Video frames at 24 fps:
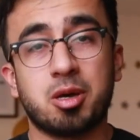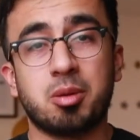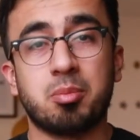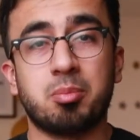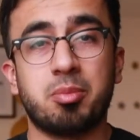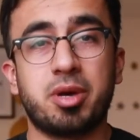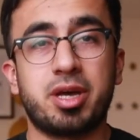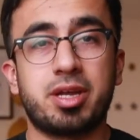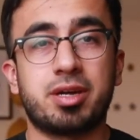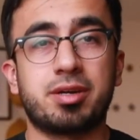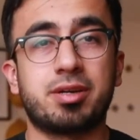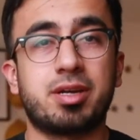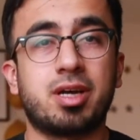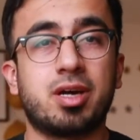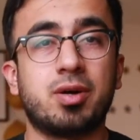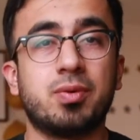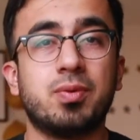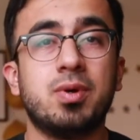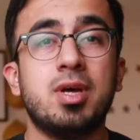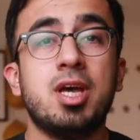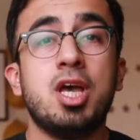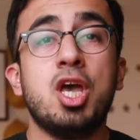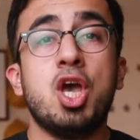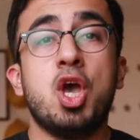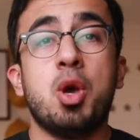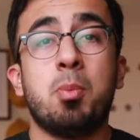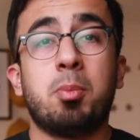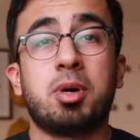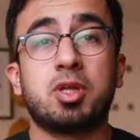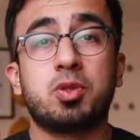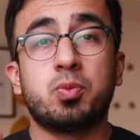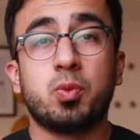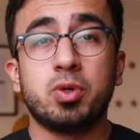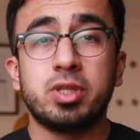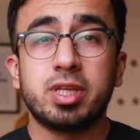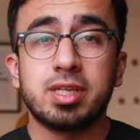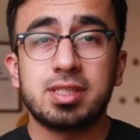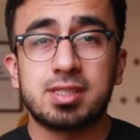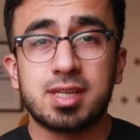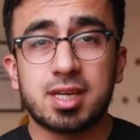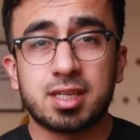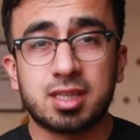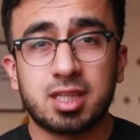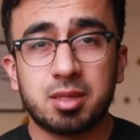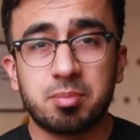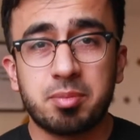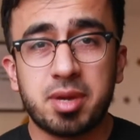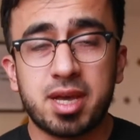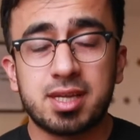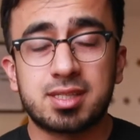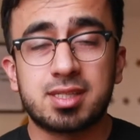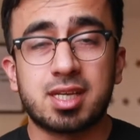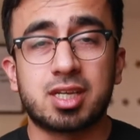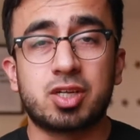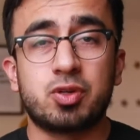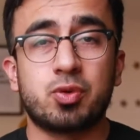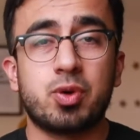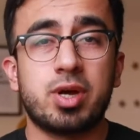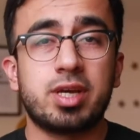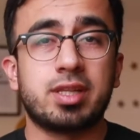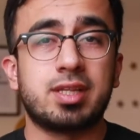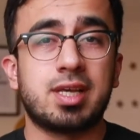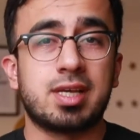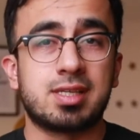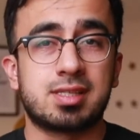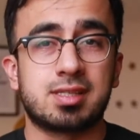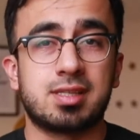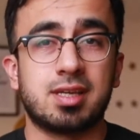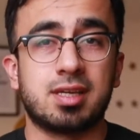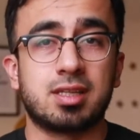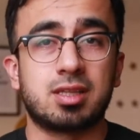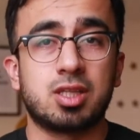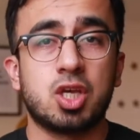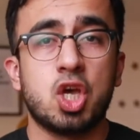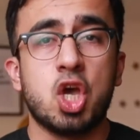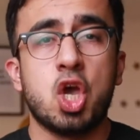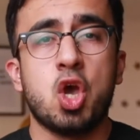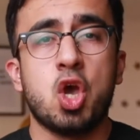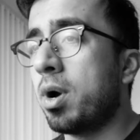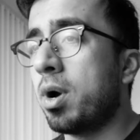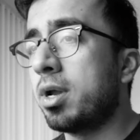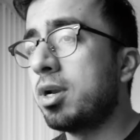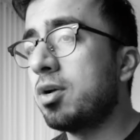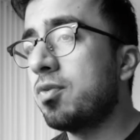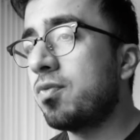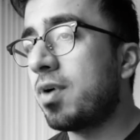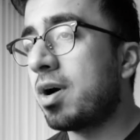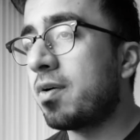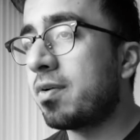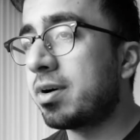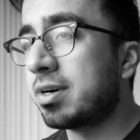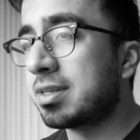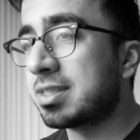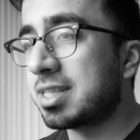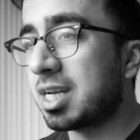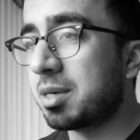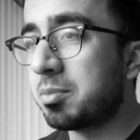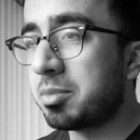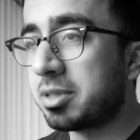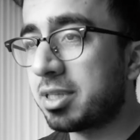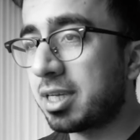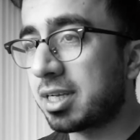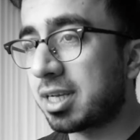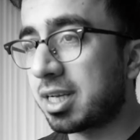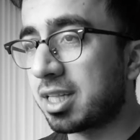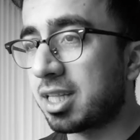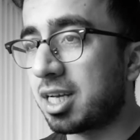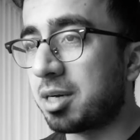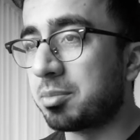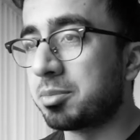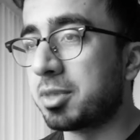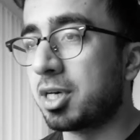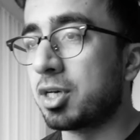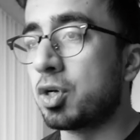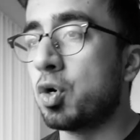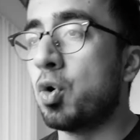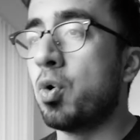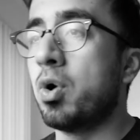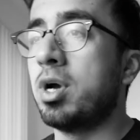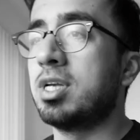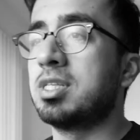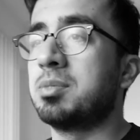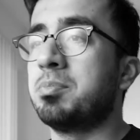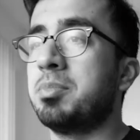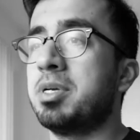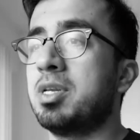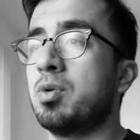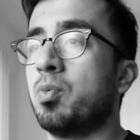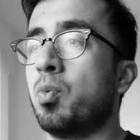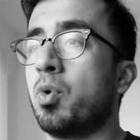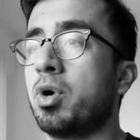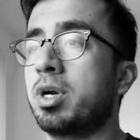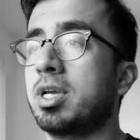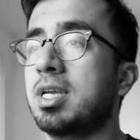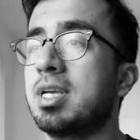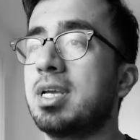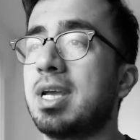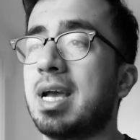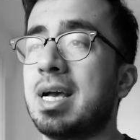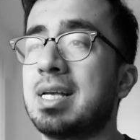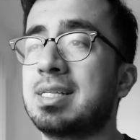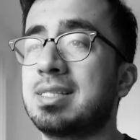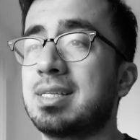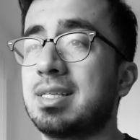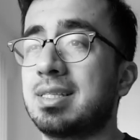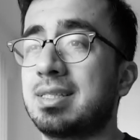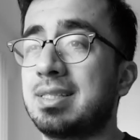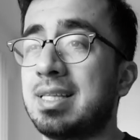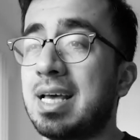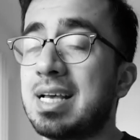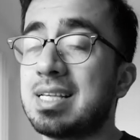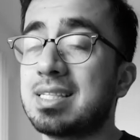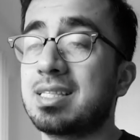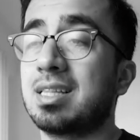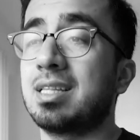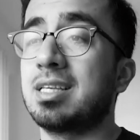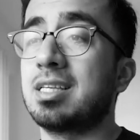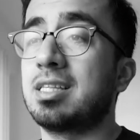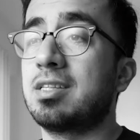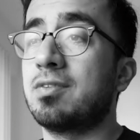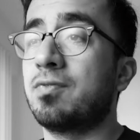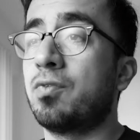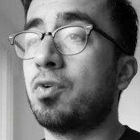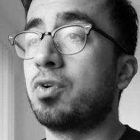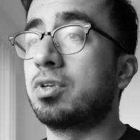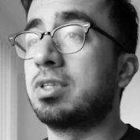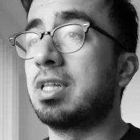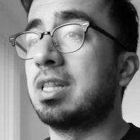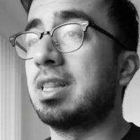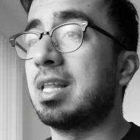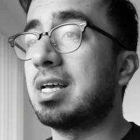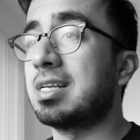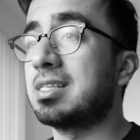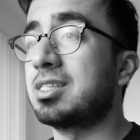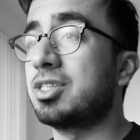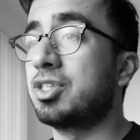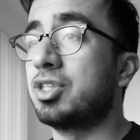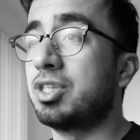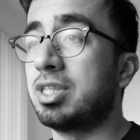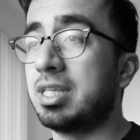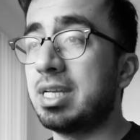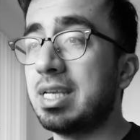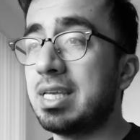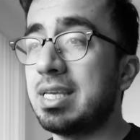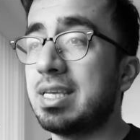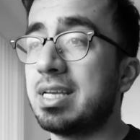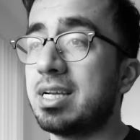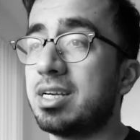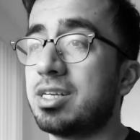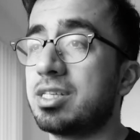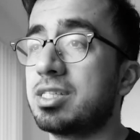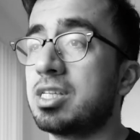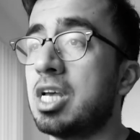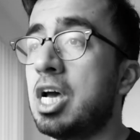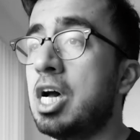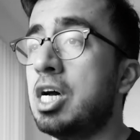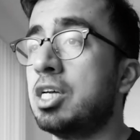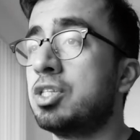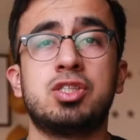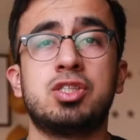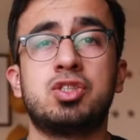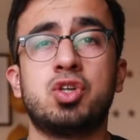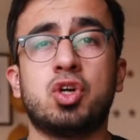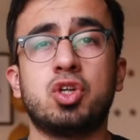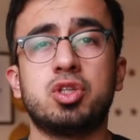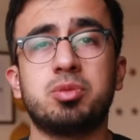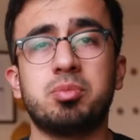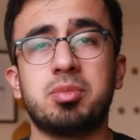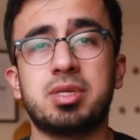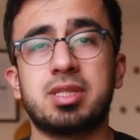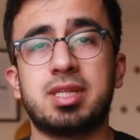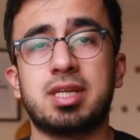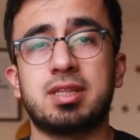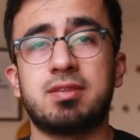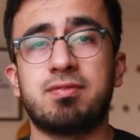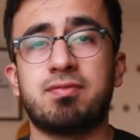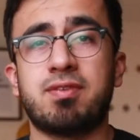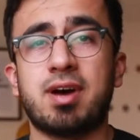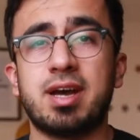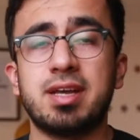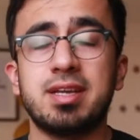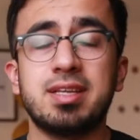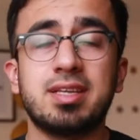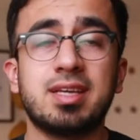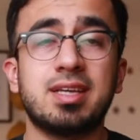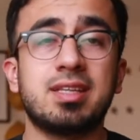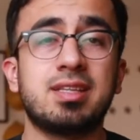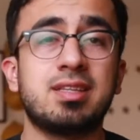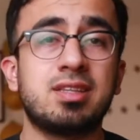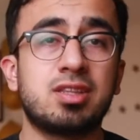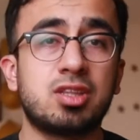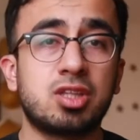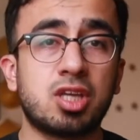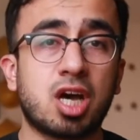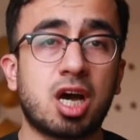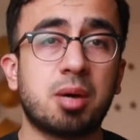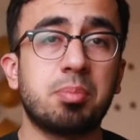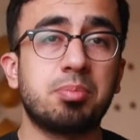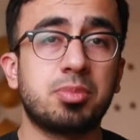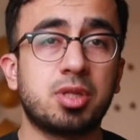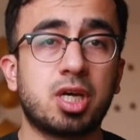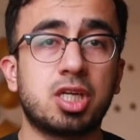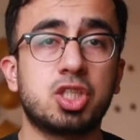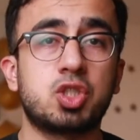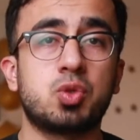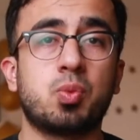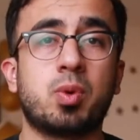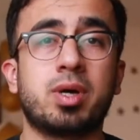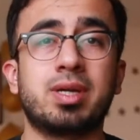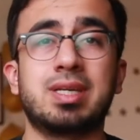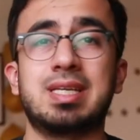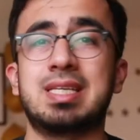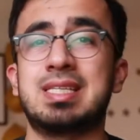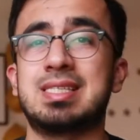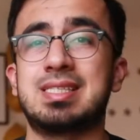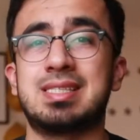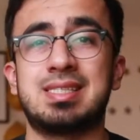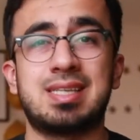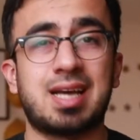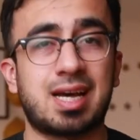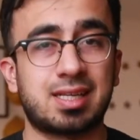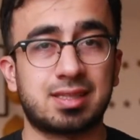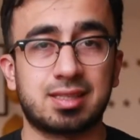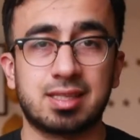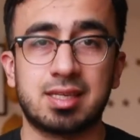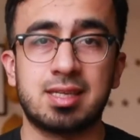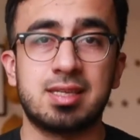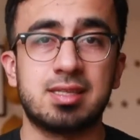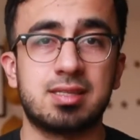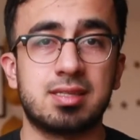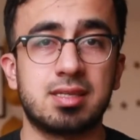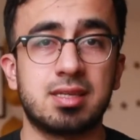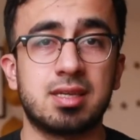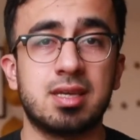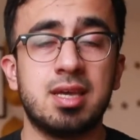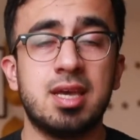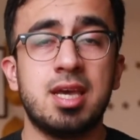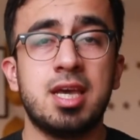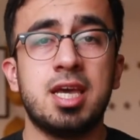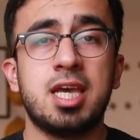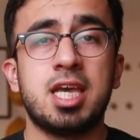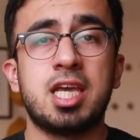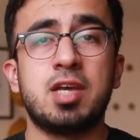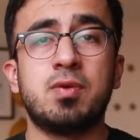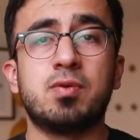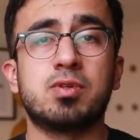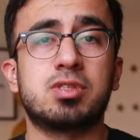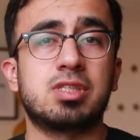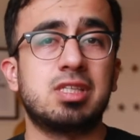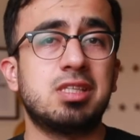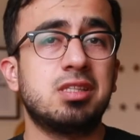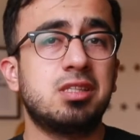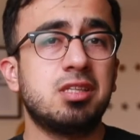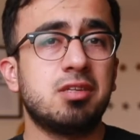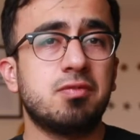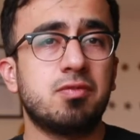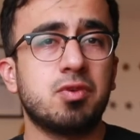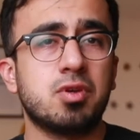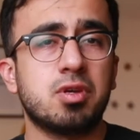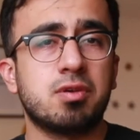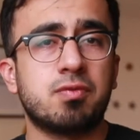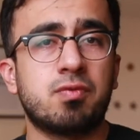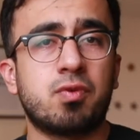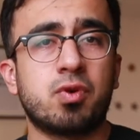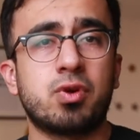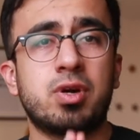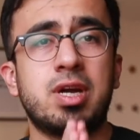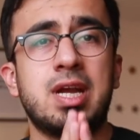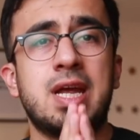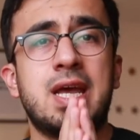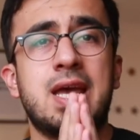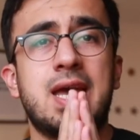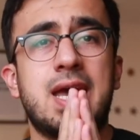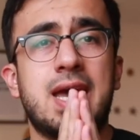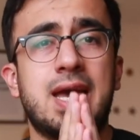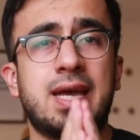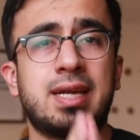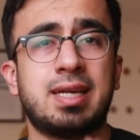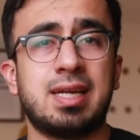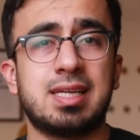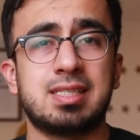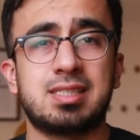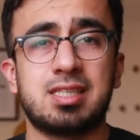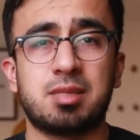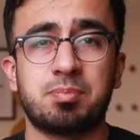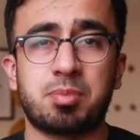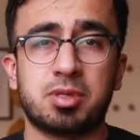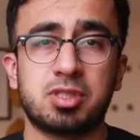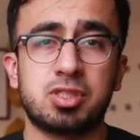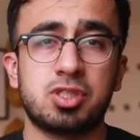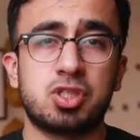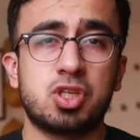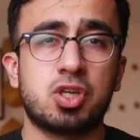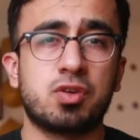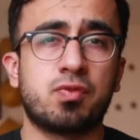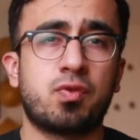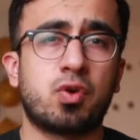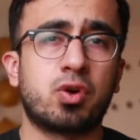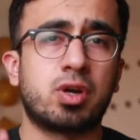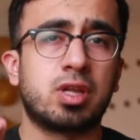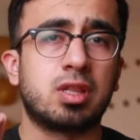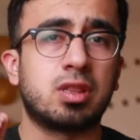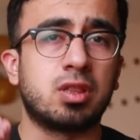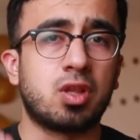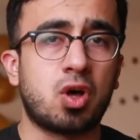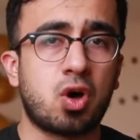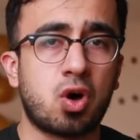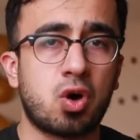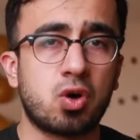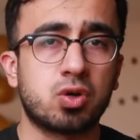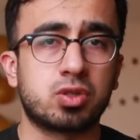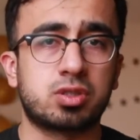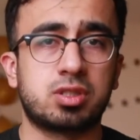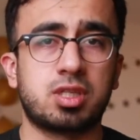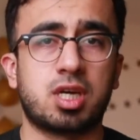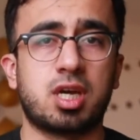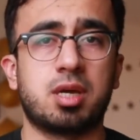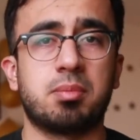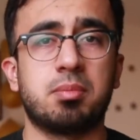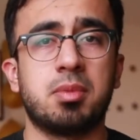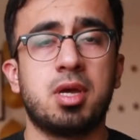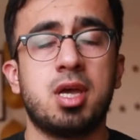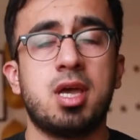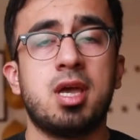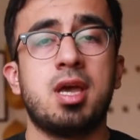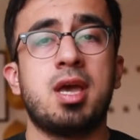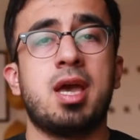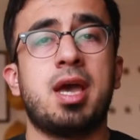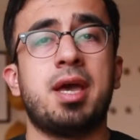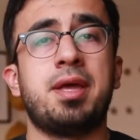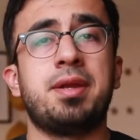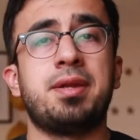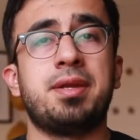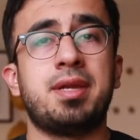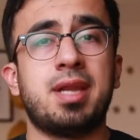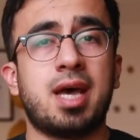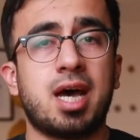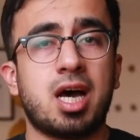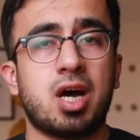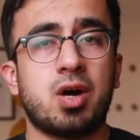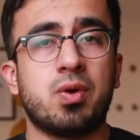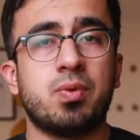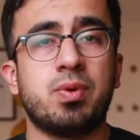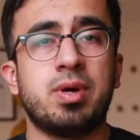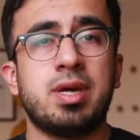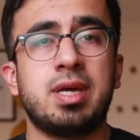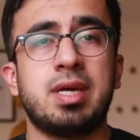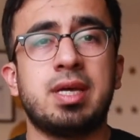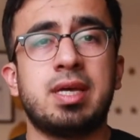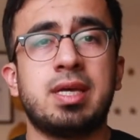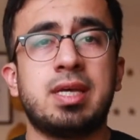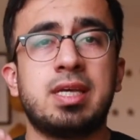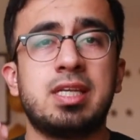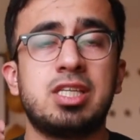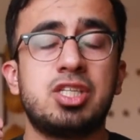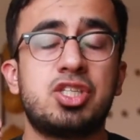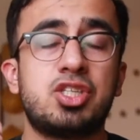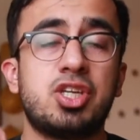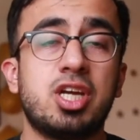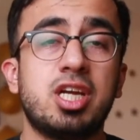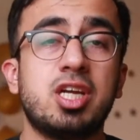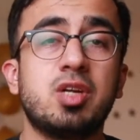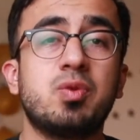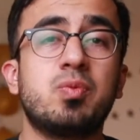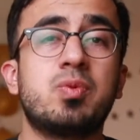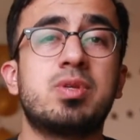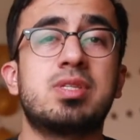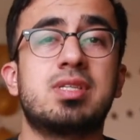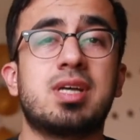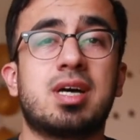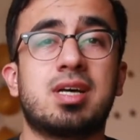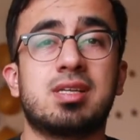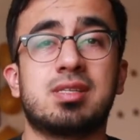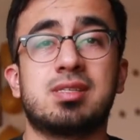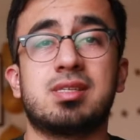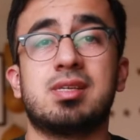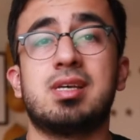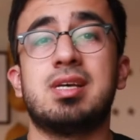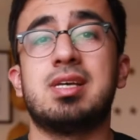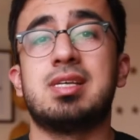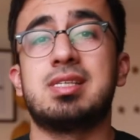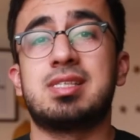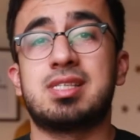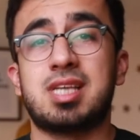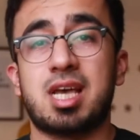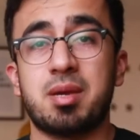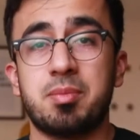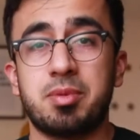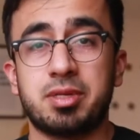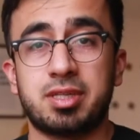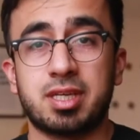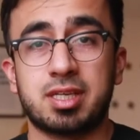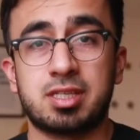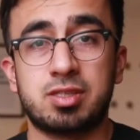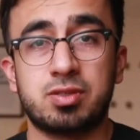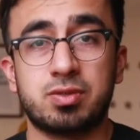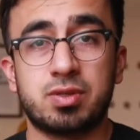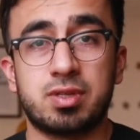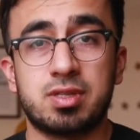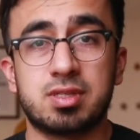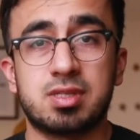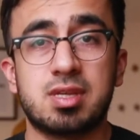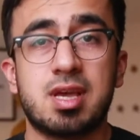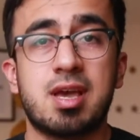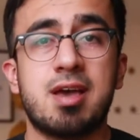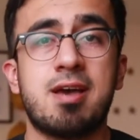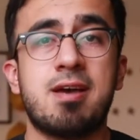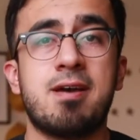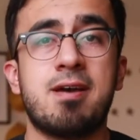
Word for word: better now. But what exactly makes a great SDET? One of our Cybertek alumni who has been working as a test lead for the last three years told me that finding a top-notch one is not easy. He was interviewing for an SDET position for a long time and now he's sharing with us Cybertek students